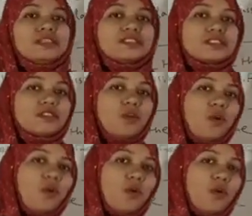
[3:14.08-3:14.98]

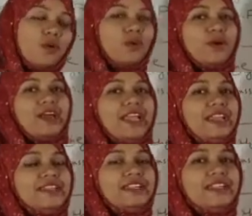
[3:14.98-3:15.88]
slow, and
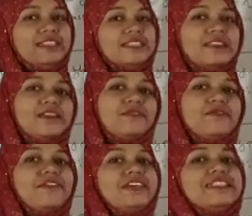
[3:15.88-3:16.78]
it's
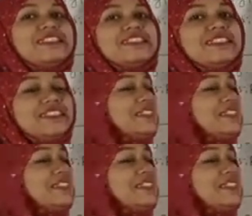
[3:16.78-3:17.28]
first.